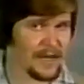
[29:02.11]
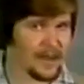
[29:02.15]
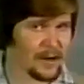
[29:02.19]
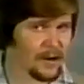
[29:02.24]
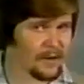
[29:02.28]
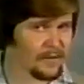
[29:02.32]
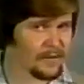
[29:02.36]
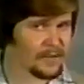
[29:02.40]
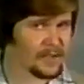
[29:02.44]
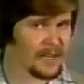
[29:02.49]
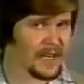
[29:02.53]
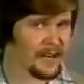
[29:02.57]
I don't
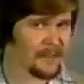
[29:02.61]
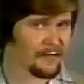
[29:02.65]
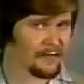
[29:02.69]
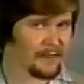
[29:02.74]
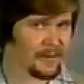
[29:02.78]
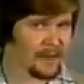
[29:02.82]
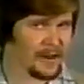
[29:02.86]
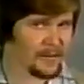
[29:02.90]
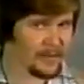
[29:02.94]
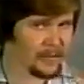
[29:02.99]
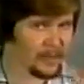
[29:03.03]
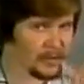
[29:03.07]
know if it was
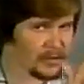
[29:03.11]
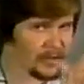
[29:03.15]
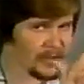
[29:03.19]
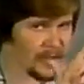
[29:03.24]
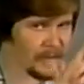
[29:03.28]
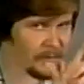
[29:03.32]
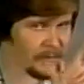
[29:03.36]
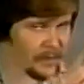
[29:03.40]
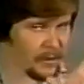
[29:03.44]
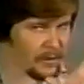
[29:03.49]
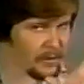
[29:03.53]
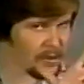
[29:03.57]
Ephraim or
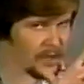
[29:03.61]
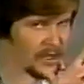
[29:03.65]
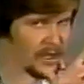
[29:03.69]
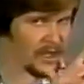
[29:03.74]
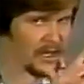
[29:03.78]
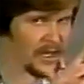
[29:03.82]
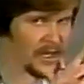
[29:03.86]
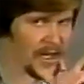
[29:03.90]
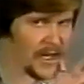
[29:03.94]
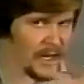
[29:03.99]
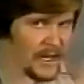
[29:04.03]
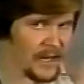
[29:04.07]
something, but it was
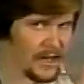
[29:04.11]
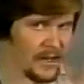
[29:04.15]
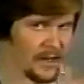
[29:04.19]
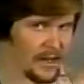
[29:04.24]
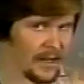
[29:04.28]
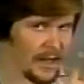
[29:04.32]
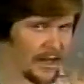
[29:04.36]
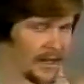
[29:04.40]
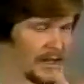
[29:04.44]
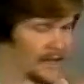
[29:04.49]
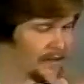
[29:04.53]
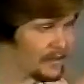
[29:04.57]
a,
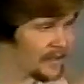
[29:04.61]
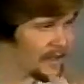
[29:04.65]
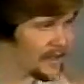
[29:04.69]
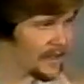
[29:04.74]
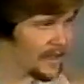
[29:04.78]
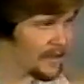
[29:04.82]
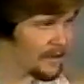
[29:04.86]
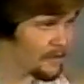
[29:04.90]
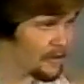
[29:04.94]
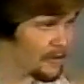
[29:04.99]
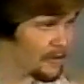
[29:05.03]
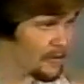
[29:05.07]
like, I
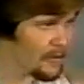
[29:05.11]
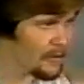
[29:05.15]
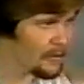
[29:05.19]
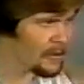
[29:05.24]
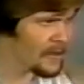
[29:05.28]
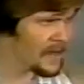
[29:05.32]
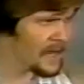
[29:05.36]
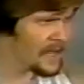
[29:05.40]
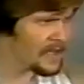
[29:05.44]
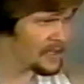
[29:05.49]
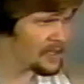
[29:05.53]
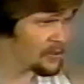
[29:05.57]
think Ephraim or
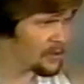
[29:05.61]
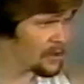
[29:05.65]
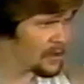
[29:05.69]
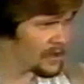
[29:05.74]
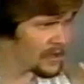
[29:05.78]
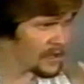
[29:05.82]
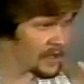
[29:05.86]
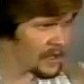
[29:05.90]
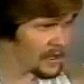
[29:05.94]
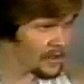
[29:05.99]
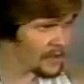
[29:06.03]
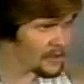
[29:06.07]
Manasseh,
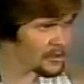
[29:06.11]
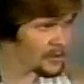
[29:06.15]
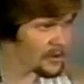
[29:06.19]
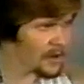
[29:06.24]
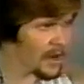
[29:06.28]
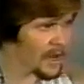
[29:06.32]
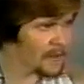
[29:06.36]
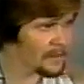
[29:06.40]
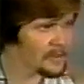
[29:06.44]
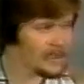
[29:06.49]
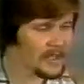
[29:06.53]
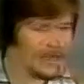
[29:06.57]
one of the little
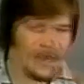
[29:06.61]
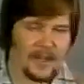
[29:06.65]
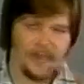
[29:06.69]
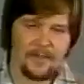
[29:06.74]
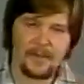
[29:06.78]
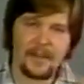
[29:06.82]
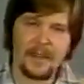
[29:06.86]
tribes.